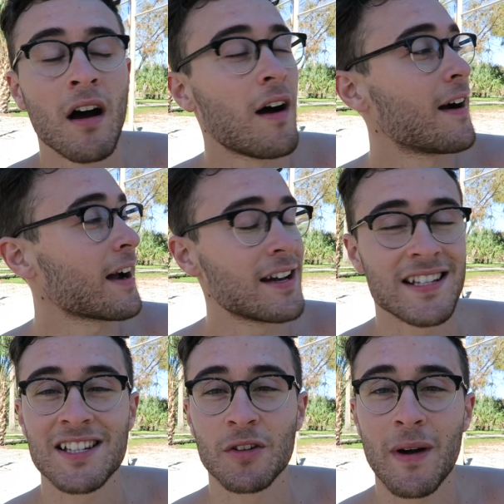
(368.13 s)
All right, guys,
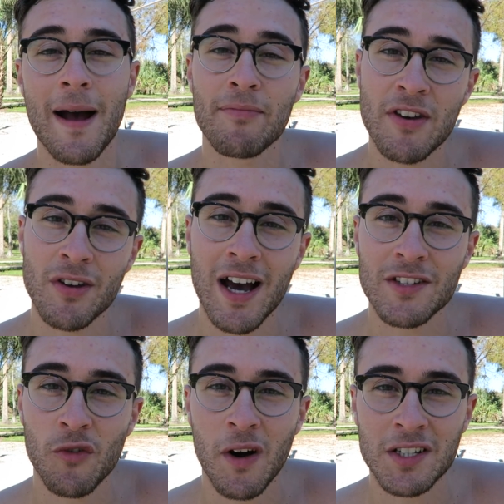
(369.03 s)
that's a wrap. Thank you
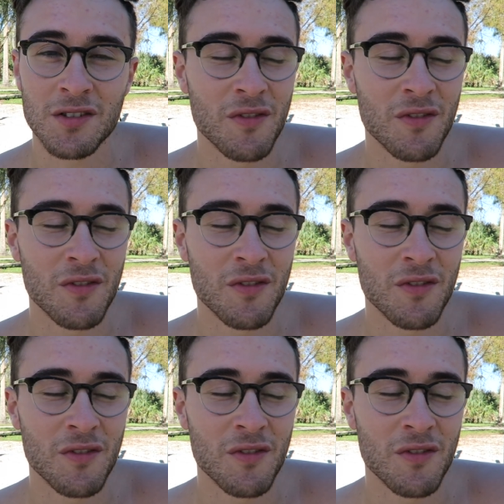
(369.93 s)
guys for watching the